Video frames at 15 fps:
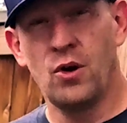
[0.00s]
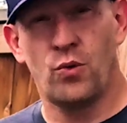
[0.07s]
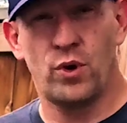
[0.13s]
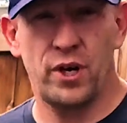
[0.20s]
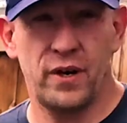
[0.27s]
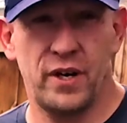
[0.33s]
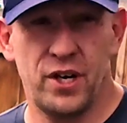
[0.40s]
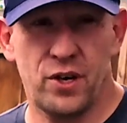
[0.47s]

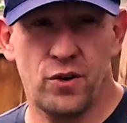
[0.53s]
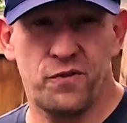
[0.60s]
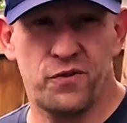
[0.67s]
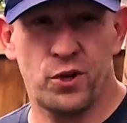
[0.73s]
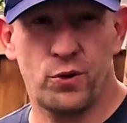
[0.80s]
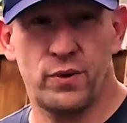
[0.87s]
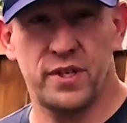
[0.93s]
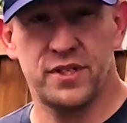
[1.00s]
When your
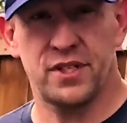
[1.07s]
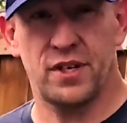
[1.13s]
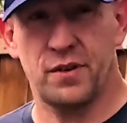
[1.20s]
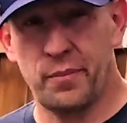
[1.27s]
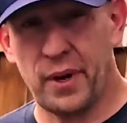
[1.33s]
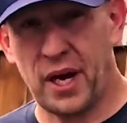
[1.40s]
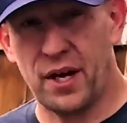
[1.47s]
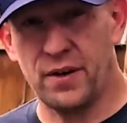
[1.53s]
EcoFlow runs out
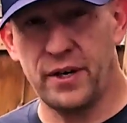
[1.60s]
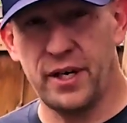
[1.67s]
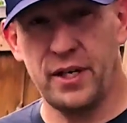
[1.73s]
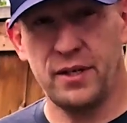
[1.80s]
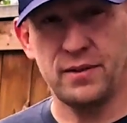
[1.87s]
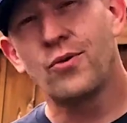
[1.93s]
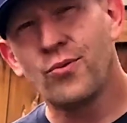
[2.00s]
of battery,